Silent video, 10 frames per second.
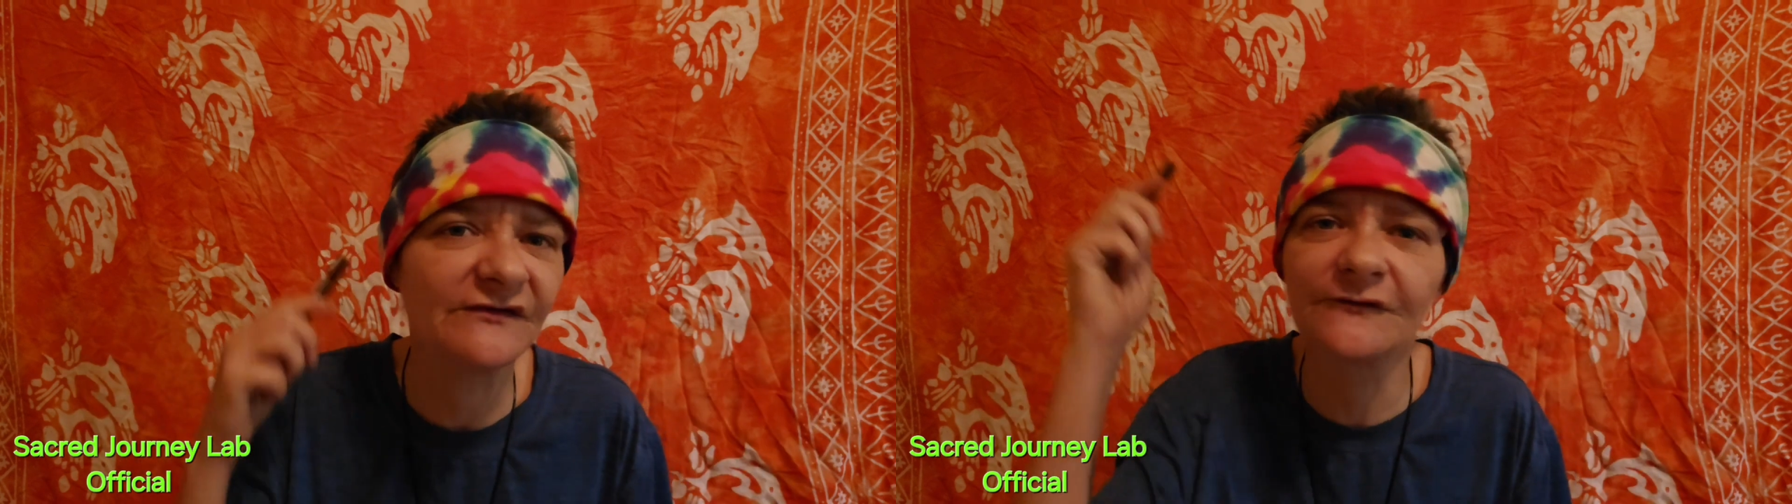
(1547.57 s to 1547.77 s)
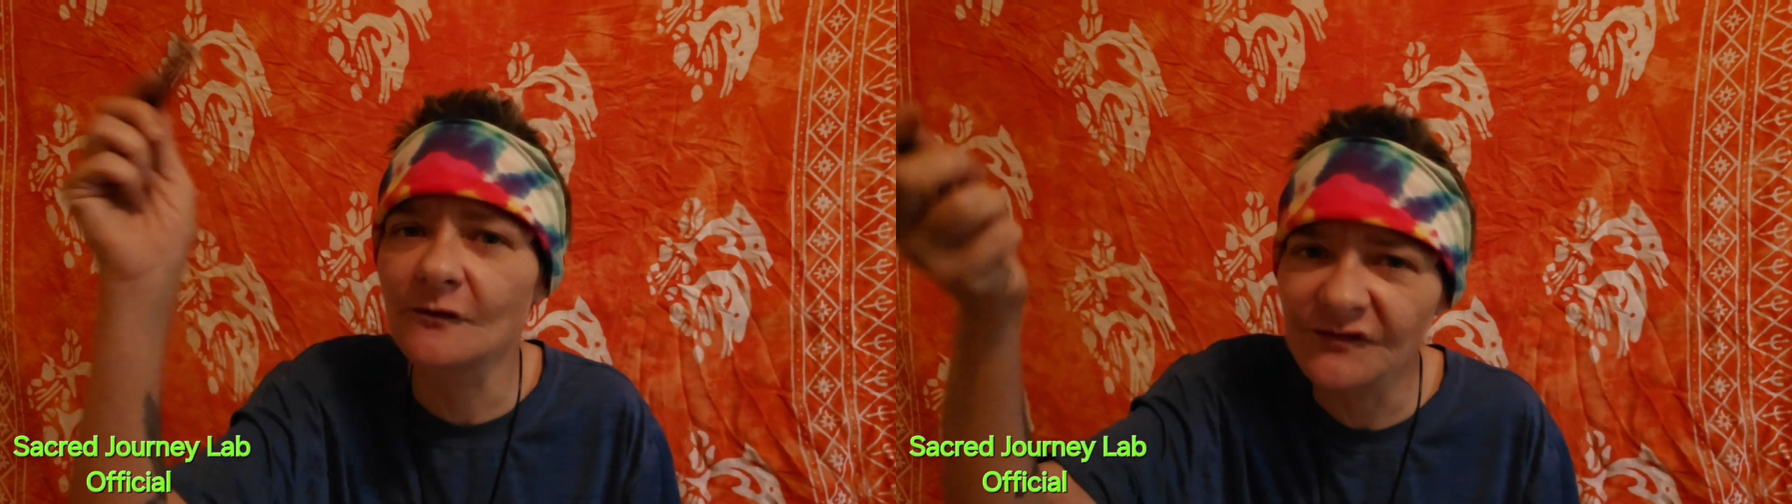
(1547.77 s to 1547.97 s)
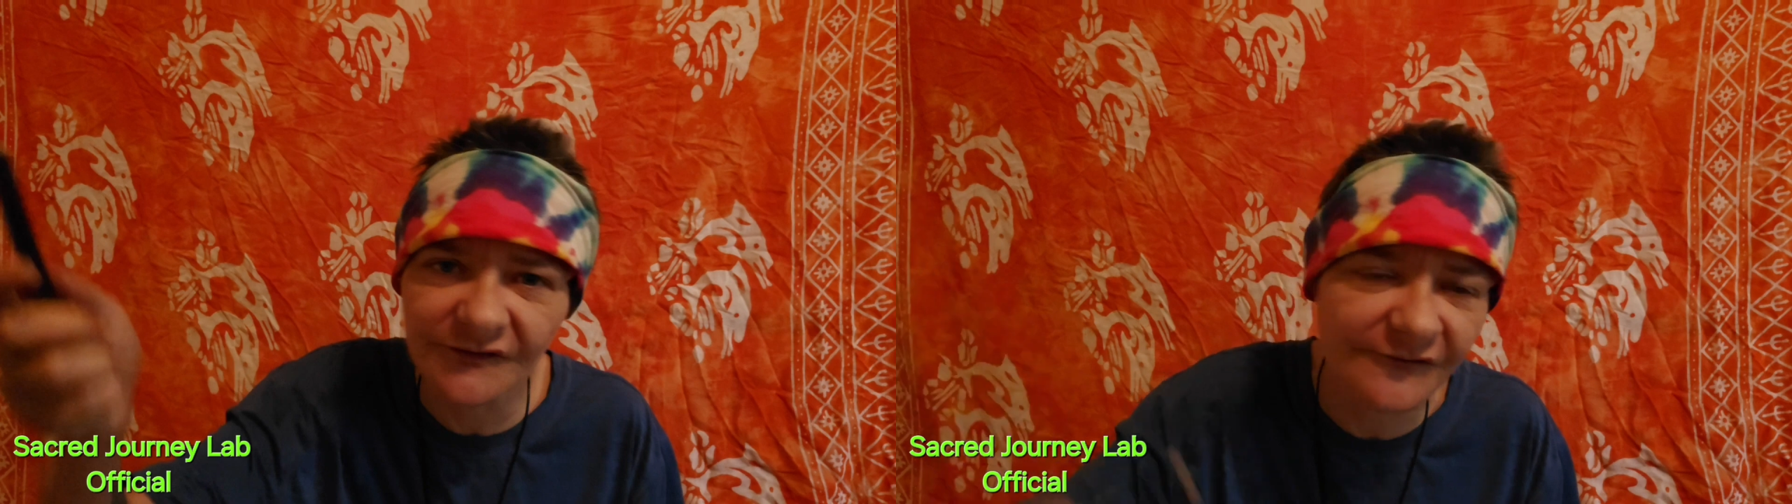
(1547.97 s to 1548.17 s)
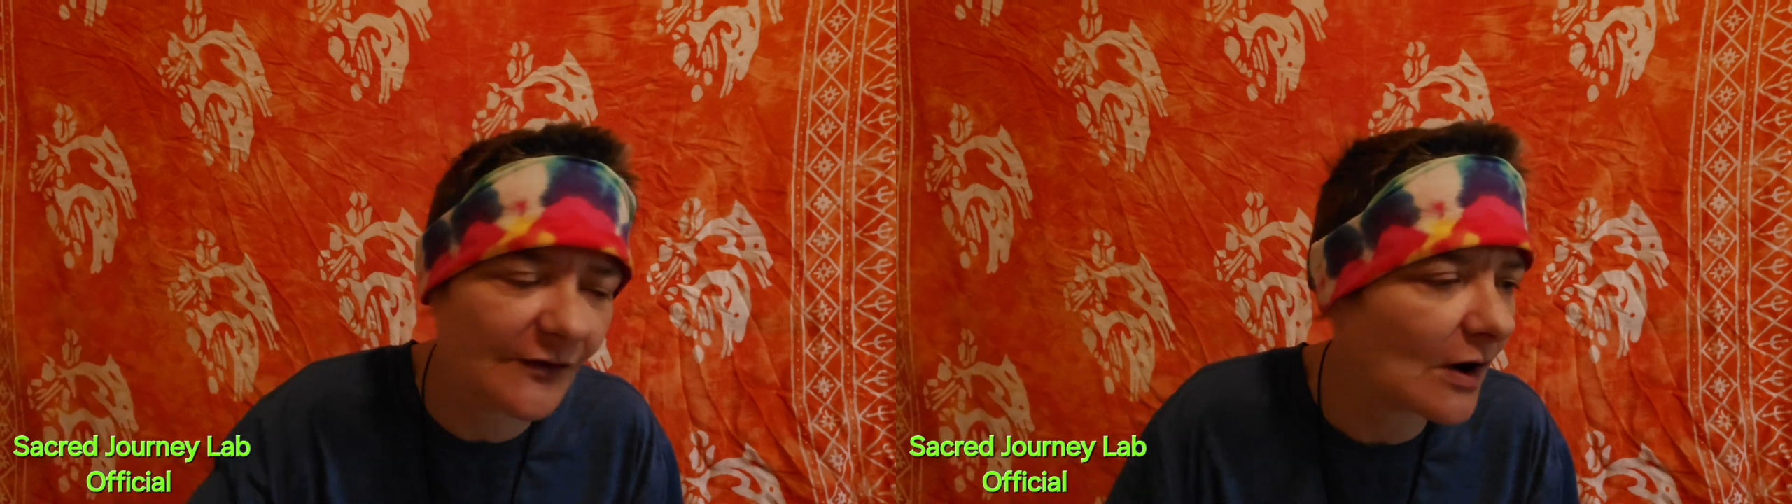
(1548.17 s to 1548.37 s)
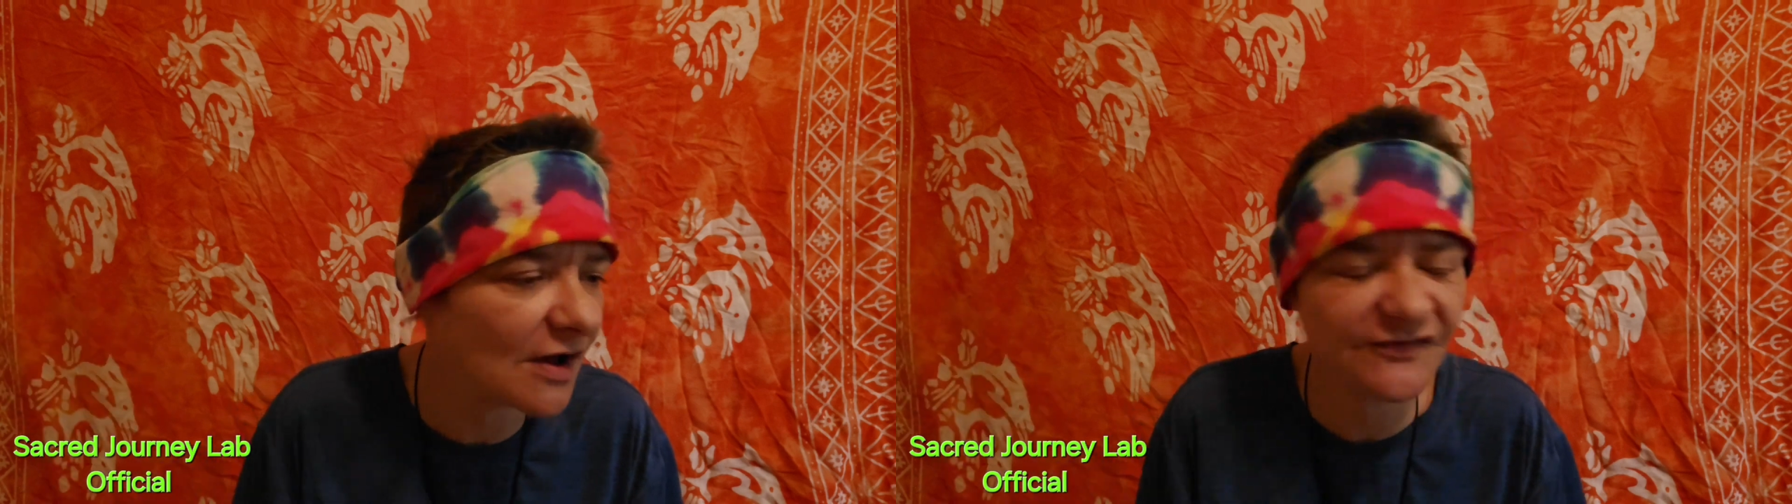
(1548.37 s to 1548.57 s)
Intrusive
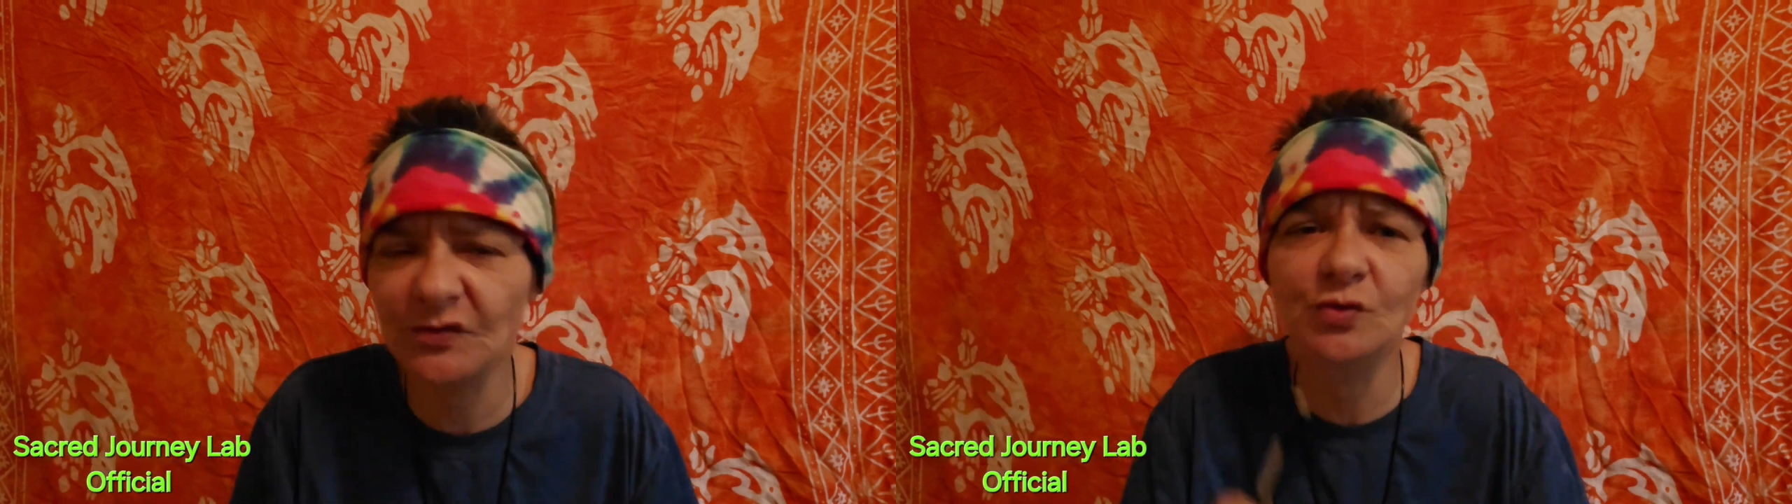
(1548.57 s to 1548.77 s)
thoughts,